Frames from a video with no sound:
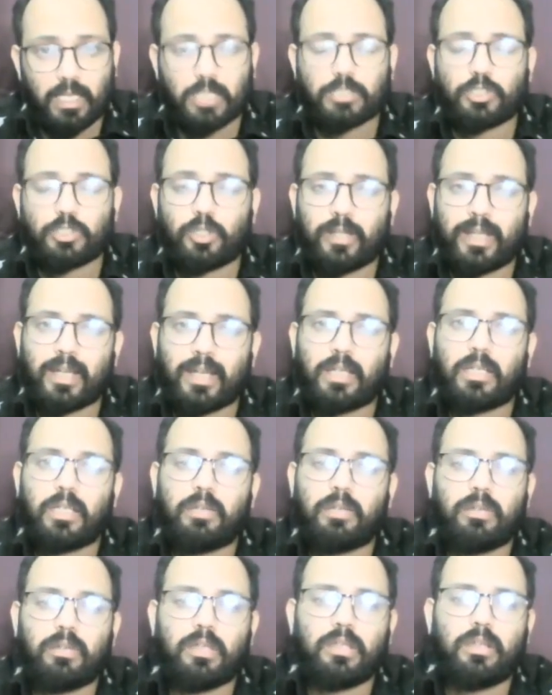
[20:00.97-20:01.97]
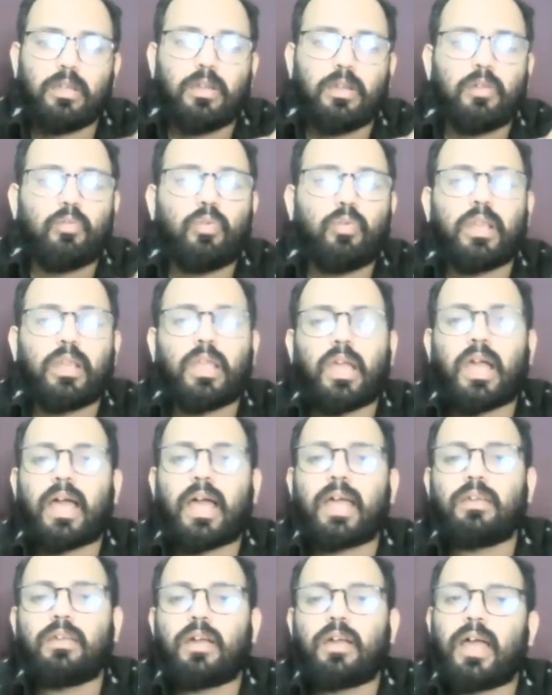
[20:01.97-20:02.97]
electronegativity, very
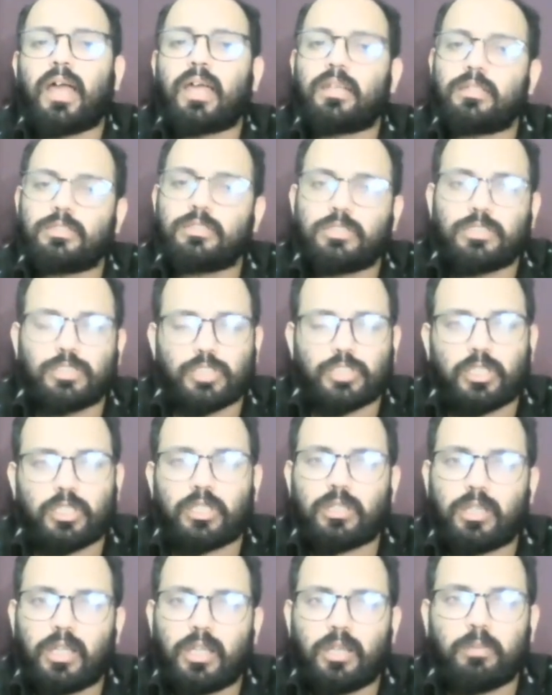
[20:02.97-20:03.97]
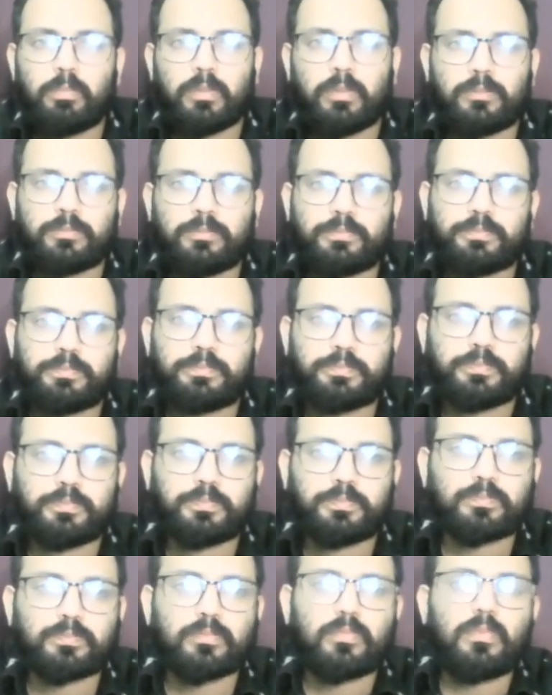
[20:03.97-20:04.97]
high ionization enthalpy.
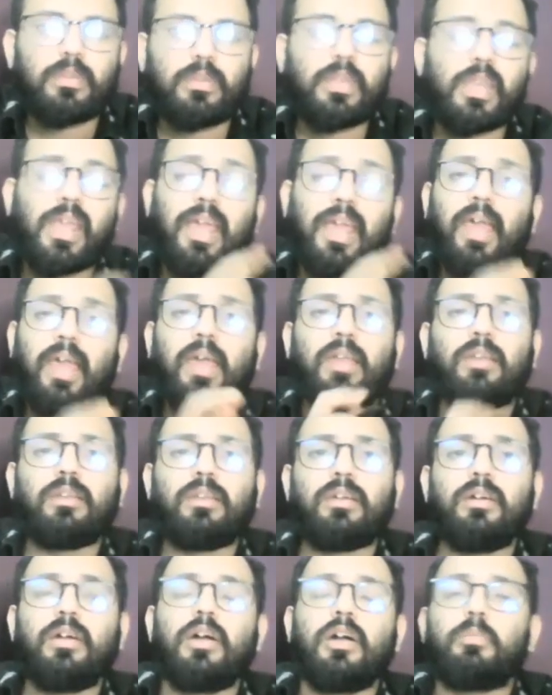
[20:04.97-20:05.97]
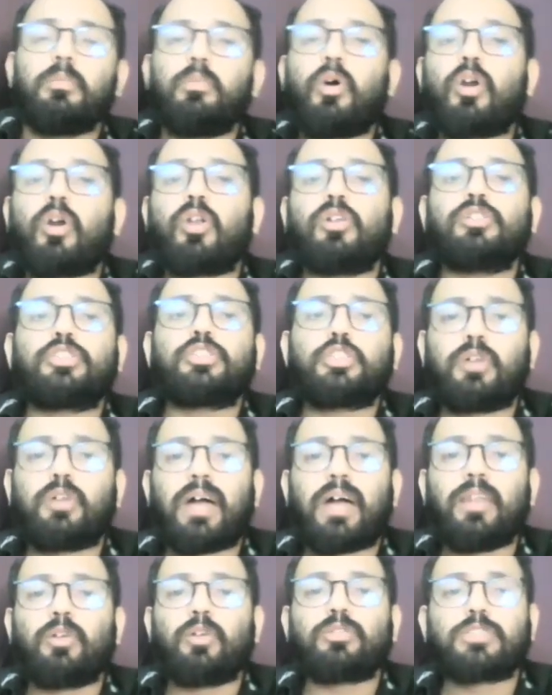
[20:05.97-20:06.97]
And boron show
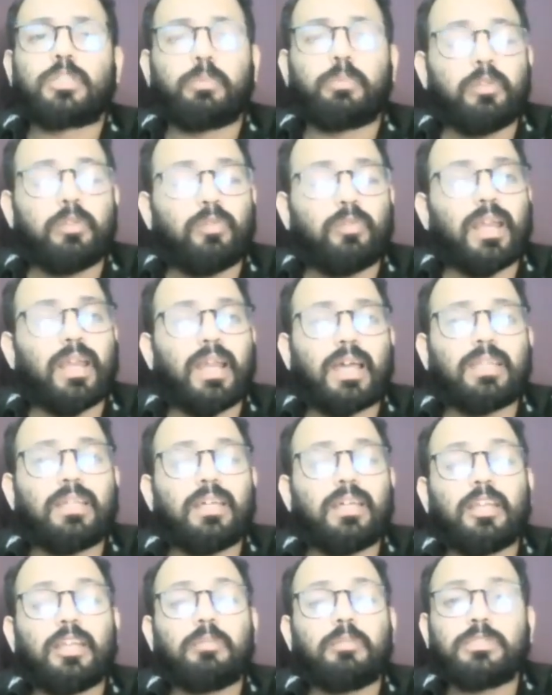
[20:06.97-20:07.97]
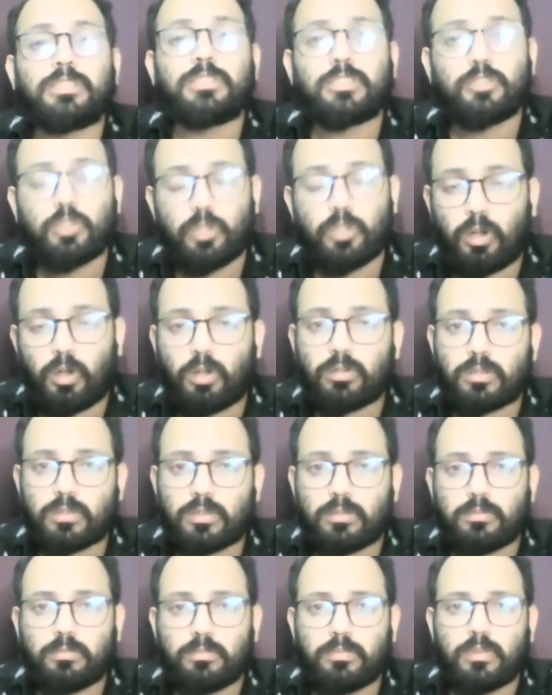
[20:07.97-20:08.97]
allotropy while other elements do not.
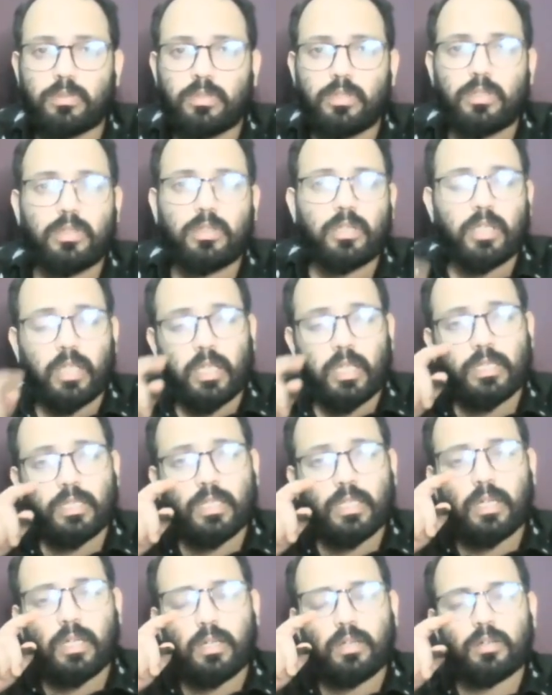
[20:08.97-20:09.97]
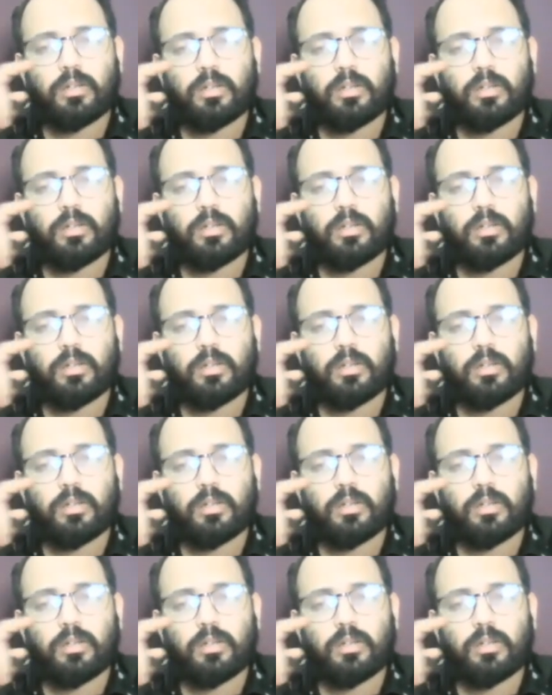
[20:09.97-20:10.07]
In the